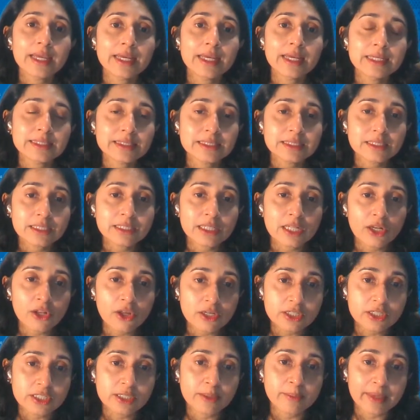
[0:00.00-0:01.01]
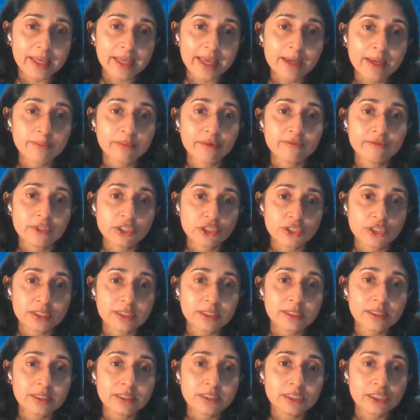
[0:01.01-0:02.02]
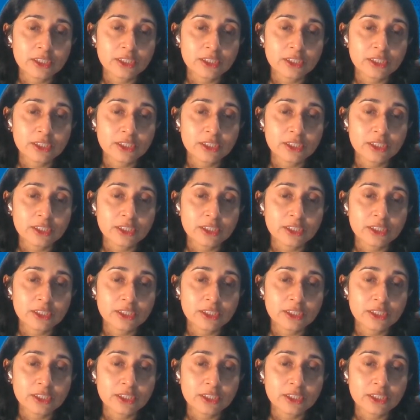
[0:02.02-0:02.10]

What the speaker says: is long-term care provision.